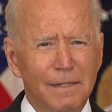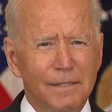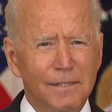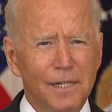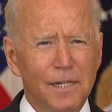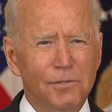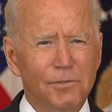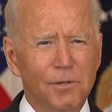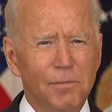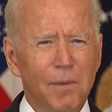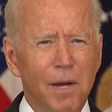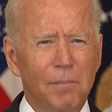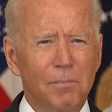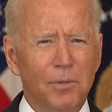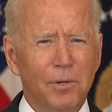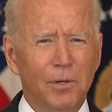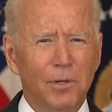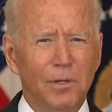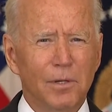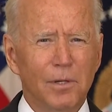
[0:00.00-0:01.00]
Just
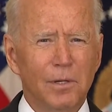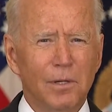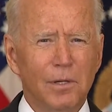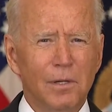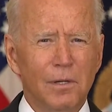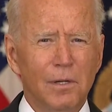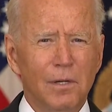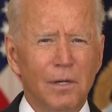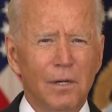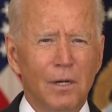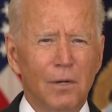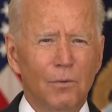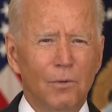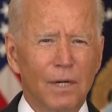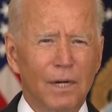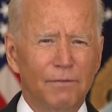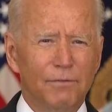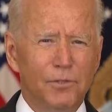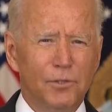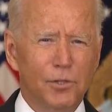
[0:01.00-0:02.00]
remember,
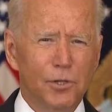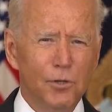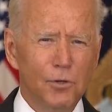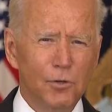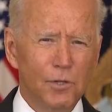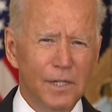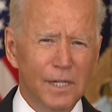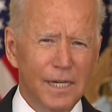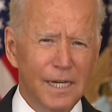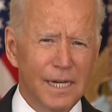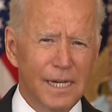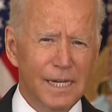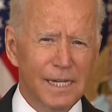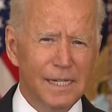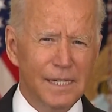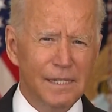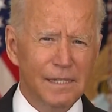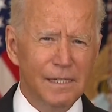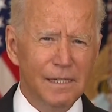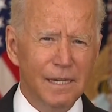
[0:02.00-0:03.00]
we have two
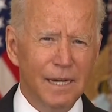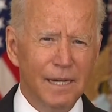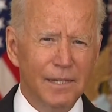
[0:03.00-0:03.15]
key